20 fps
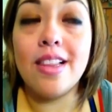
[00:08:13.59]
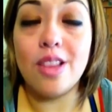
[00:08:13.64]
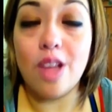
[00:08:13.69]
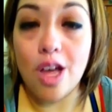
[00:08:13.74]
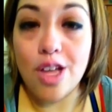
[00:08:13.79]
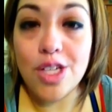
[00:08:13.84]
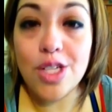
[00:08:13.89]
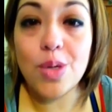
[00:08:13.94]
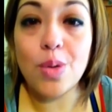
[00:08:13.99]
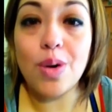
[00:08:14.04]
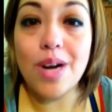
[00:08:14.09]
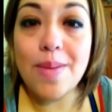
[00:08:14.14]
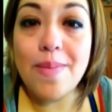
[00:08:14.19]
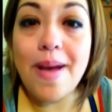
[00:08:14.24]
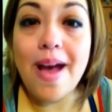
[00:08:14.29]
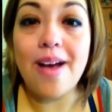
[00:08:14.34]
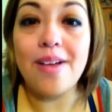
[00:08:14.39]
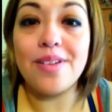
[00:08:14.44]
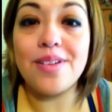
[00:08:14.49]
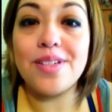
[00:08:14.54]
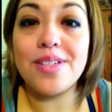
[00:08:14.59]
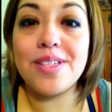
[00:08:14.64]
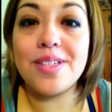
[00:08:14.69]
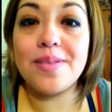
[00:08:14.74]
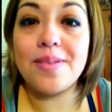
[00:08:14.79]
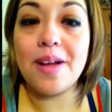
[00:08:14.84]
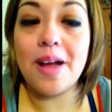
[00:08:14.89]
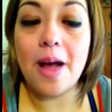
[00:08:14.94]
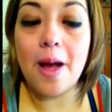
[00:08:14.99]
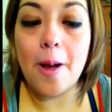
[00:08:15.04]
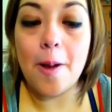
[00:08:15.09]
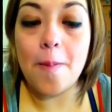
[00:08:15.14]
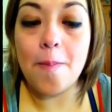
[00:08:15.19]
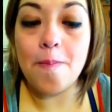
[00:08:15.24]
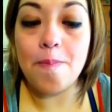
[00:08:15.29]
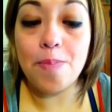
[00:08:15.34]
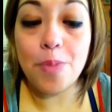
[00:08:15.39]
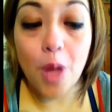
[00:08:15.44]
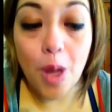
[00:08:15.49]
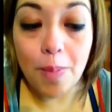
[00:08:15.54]
lost 20 pounds
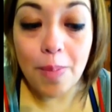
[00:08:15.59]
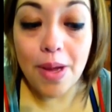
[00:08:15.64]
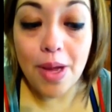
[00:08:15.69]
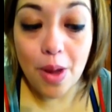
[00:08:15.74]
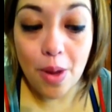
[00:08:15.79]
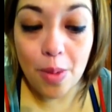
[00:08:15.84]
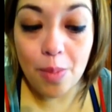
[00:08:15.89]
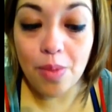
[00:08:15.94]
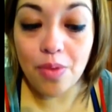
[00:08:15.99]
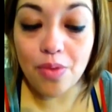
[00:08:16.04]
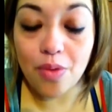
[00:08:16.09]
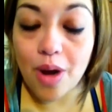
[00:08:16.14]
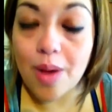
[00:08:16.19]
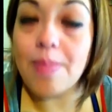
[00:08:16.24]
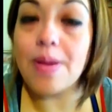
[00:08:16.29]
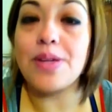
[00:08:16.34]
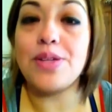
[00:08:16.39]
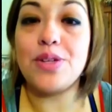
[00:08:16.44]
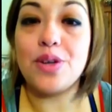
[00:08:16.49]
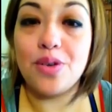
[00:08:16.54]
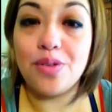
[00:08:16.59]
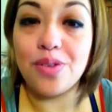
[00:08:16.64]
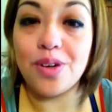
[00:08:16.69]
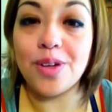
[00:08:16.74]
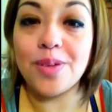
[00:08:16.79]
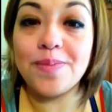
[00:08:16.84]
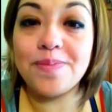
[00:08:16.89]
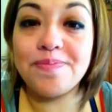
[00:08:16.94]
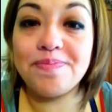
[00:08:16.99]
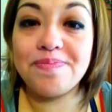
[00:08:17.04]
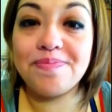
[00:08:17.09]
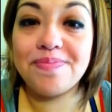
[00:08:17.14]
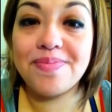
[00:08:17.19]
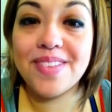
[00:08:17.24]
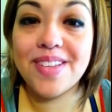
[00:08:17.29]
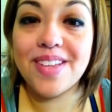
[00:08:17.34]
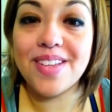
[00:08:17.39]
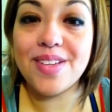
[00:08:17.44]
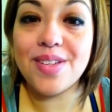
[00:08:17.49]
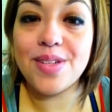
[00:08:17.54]
on my own before I met Topher,
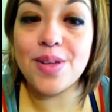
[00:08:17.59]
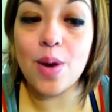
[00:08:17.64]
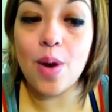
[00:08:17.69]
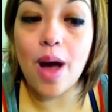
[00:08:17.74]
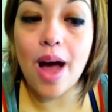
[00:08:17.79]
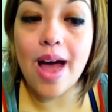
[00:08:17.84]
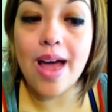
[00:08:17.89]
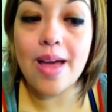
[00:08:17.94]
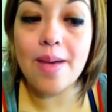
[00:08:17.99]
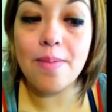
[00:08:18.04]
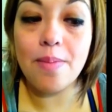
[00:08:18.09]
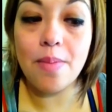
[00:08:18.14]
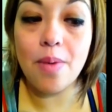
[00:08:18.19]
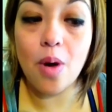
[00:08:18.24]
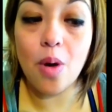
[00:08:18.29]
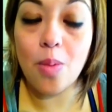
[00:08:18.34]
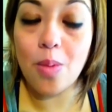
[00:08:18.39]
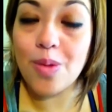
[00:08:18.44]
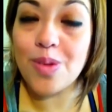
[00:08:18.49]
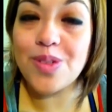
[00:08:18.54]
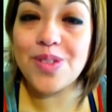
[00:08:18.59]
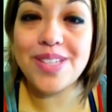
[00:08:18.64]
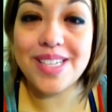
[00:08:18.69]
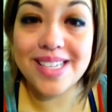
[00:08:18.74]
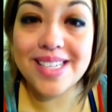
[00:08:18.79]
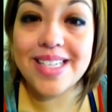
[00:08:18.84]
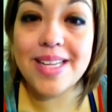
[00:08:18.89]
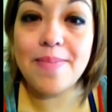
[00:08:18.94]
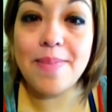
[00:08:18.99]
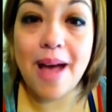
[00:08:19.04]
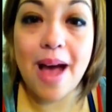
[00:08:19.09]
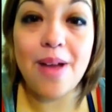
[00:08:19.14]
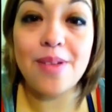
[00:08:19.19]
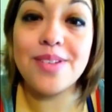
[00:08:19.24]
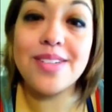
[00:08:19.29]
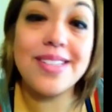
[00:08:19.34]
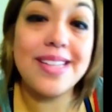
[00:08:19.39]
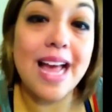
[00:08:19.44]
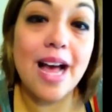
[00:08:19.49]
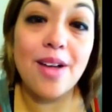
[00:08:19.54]
so I am almost 60
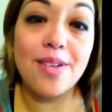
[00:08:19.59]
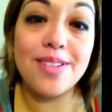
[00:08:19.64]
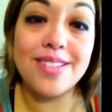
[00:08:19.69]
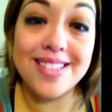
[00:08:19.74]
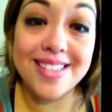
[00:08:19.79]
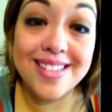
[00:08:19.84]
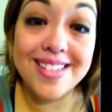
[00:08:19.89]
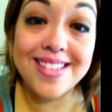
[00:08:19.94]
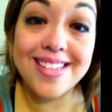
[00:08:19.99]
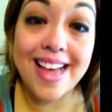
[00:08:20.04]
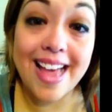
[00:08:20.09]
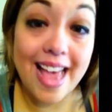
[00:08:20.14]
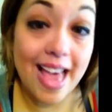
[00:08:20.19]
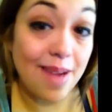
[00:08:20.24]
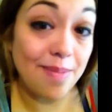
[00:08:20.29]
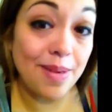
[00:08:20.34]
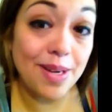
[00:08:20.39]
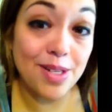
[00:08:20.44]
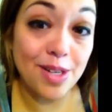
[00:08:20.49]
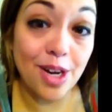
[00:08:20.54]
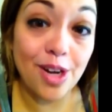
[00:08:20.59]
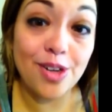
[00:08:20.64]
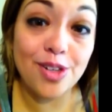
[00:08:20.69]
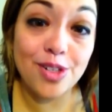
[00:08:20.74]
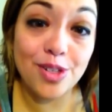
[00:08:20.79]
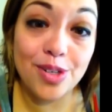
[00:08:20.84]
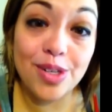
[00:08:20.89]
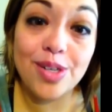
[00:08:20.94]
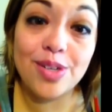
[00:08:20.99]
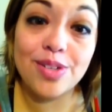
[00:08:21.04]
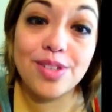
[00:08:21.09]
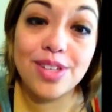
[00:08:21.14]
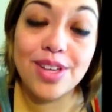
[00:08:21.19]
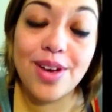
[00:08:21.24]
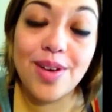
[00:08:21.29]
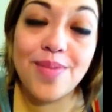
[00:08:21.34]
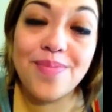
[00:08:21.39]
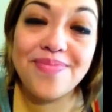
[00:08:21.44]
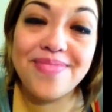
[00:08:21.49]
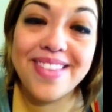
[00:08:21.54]
pounds down since I had my daughter 2 years
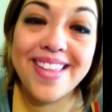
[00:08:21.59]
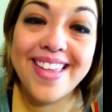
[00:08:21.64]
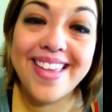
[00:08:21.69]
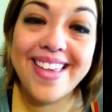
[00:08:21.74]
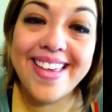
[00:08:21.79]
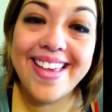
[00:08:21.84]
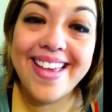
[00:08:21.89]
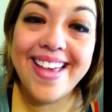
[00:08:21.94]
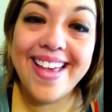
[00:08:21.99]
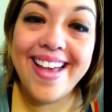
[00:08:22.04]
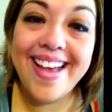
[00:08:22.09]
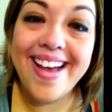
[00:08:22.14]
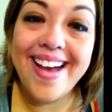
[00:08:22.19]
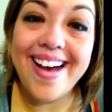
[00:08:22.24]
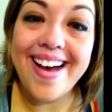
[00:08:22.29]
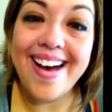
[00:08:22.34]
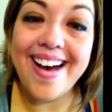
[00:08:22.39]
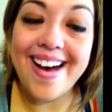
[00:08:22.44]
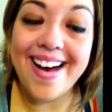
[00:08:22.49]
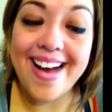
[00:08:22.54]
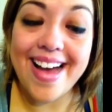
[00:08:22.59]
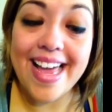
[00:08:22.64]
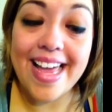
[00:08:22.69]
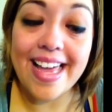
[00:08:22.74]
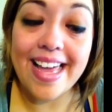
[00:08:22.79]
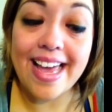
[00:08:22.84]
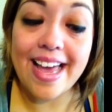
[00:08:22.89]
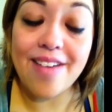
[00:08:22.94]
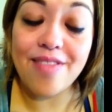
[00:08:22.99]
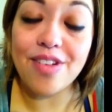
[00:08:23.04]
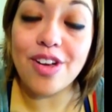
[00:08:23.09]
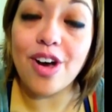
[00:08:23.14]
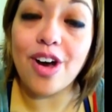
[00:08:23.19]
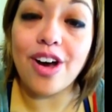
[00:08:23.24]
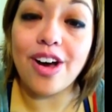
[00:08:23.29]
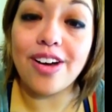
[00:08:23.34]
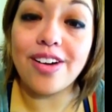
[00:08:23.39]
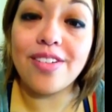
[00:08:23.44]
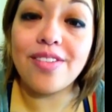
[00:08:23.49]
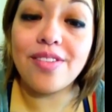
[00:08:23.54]
ago. I have
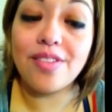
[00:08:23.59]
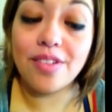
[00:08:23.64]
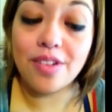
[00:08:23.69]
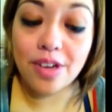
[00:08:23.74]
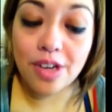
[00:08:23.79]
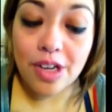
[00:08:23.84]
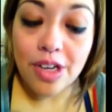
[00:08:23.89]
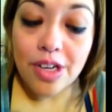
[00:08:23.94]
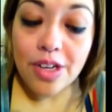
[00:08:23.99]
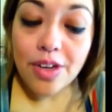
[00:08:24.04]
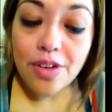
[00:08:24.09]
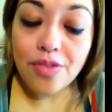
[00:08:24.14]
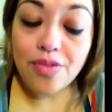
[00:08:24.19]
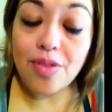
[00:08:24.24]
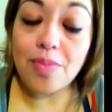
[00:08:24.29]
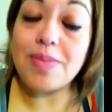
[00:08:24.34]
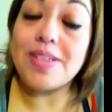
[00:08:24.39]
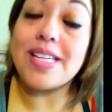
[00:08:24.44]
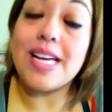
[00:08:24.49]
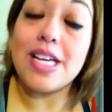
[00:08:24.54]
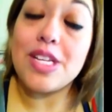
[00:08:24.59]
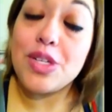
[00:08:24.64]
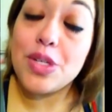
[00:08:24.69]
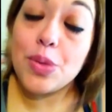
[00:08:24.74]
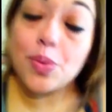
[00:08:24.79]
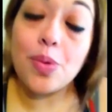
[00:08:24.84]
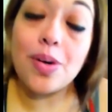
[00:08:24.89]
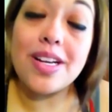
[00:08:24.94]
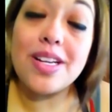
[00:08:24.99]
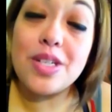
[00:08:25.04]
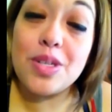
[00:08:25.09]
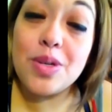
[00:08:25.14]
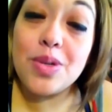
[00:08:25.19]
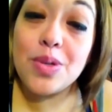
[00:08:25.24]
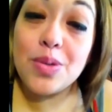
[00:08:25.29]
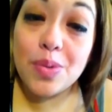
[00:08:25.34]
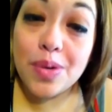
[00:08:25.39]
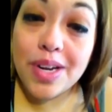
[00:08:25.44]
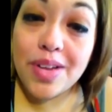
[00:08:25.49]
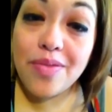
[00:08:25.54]
gone from a size 22,
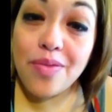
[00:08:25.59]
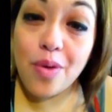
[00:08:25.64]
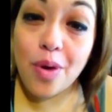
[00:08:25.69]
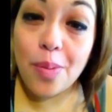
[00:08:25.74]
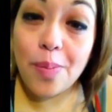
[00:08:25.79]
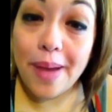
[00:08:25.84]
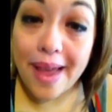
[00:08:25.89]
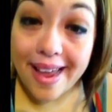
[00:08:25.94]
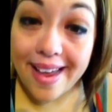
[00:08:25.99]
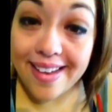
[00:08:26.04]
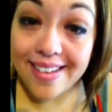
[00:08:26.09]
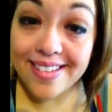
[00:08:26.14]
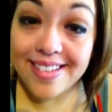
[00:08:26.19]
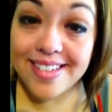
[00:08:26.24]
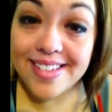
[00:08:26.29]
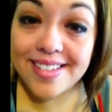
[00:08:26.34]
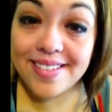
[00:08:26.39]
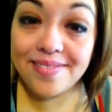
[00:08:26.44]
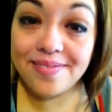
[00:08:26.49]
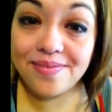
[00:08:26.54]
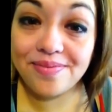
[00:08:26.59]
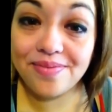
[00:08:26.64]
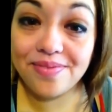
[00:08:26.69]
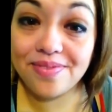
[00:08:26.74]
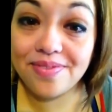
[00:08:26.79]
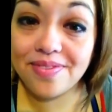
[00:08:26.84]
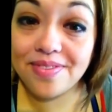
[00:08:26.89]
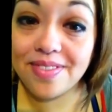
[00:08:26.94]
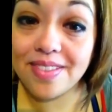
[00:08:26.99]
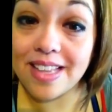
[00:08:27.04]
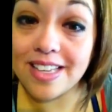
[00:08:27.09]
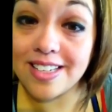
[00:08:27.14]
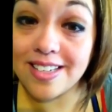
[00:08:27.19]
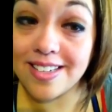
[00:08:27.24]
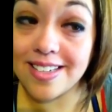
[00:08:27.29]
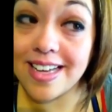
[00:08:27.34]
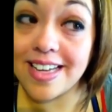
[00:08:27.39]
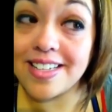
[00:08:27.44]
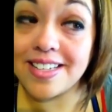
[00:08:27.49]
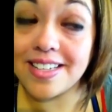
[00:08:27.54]
24 pants, that's the
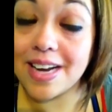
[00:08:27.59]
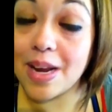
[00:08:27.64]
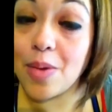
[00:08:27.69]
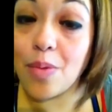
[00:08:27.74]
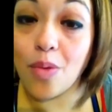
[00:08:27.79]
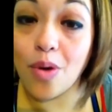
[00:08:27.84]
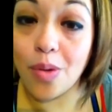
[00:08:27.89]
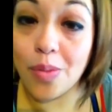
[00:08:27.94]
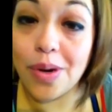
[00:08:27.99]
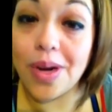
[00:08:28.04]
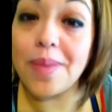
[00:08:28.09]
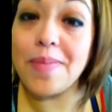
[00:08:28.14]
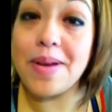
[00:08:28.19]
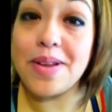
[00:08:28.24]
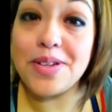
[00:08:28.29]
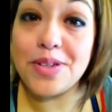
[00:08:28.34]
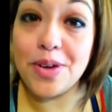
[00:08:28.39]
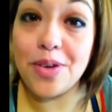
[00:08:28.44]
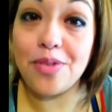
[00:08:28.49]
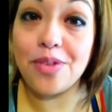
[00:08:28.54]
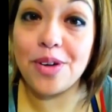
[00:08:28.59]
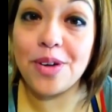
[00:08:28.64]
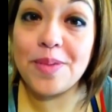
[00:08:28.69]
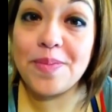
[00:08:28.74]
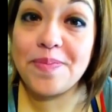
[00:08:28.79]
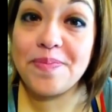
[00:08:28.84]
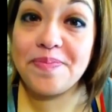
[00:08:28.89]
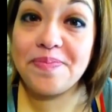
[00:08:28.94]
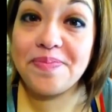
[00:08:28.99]
size that I wore when I met Topher,